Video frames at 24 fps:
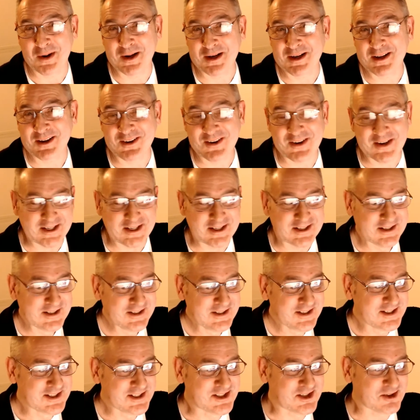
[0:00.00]
line
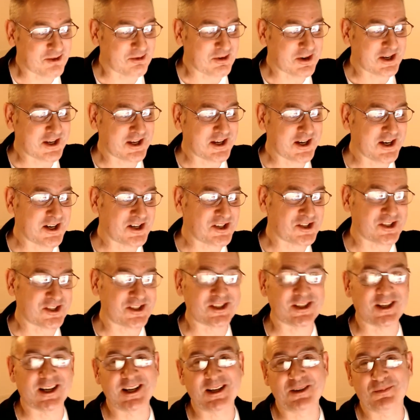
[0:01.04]
to
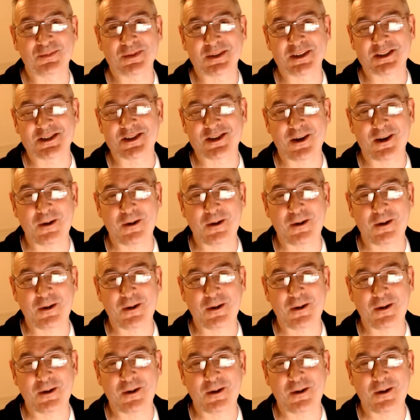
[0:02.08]
regurgitate, but